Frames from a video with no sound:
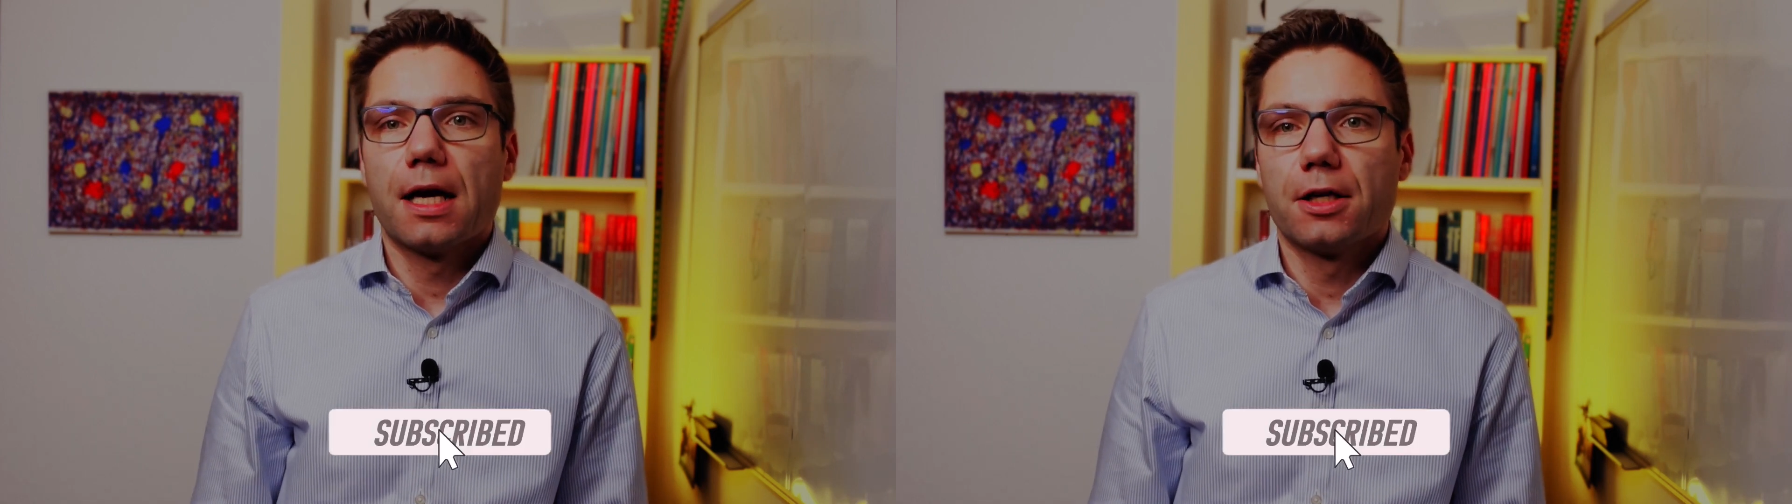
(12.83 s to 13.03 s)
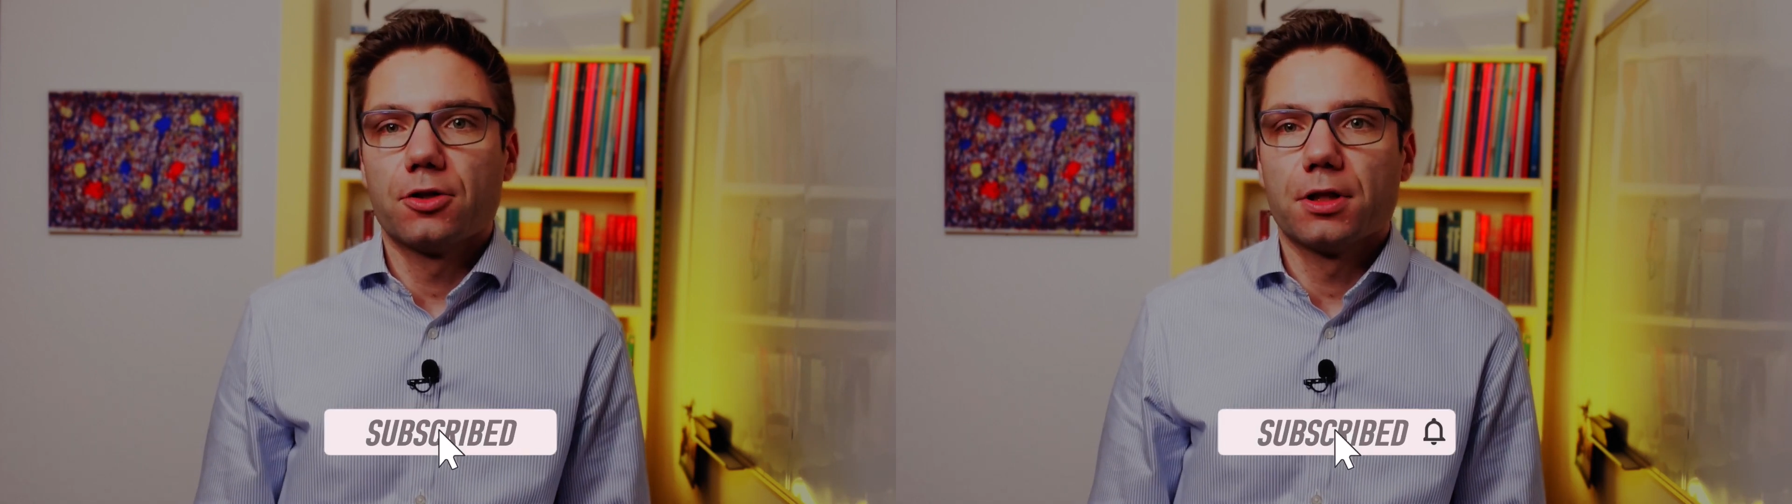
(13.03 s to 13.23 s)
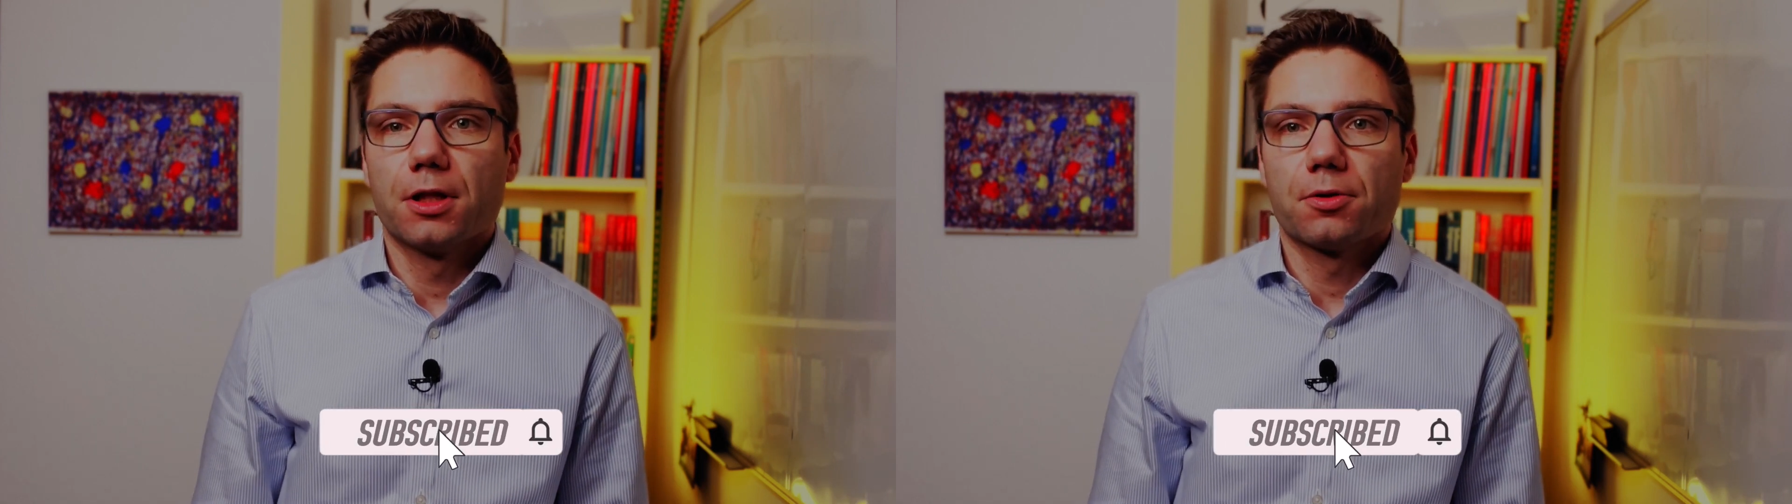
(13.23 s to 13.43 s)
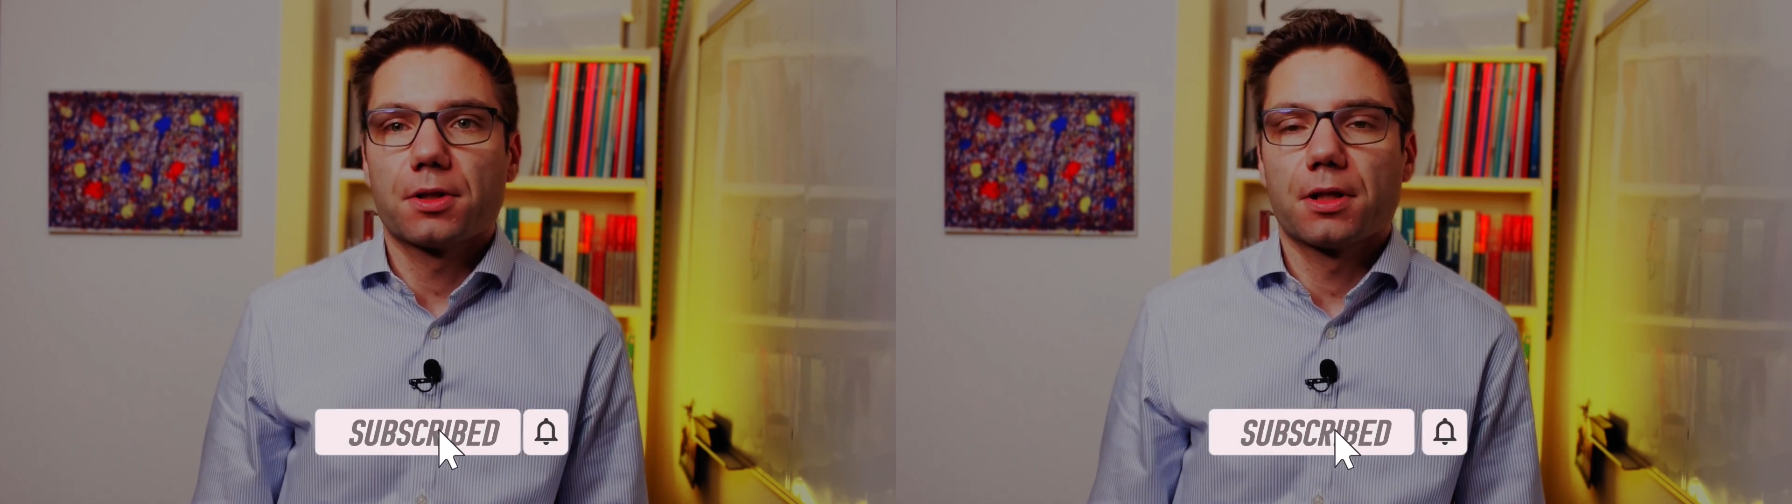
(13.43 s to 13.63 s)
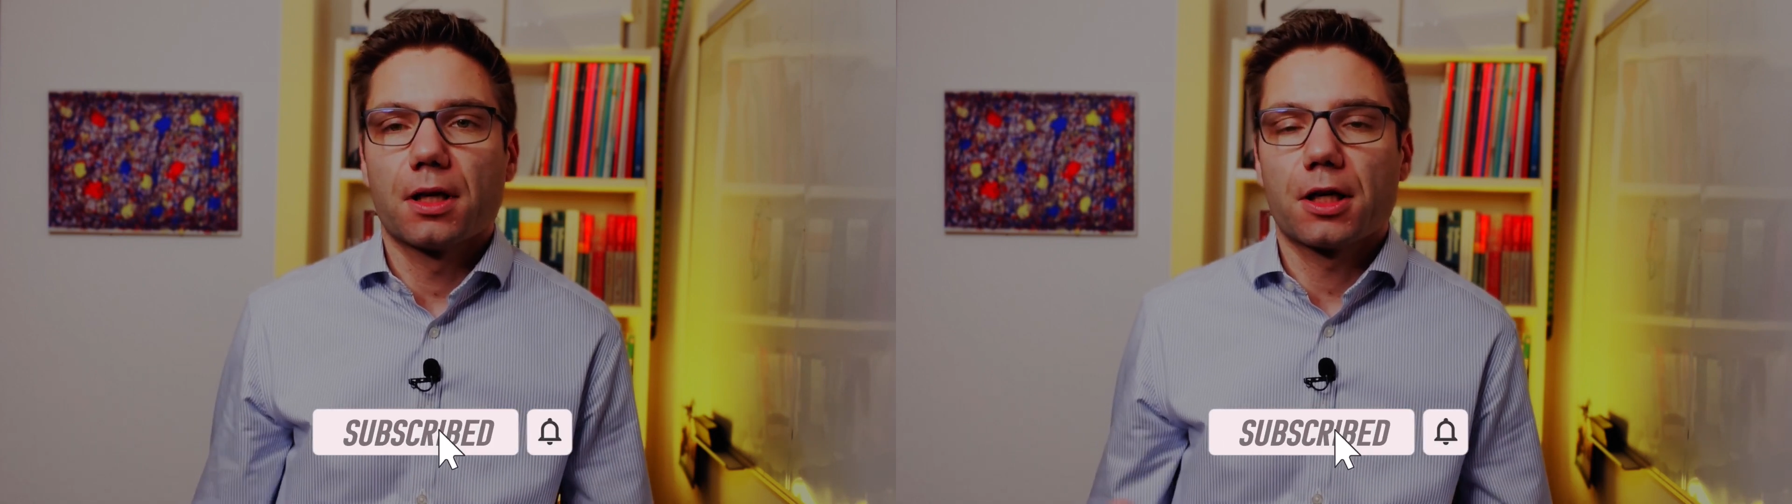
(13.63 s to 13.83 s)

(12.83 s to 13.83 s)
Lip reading: engineers that are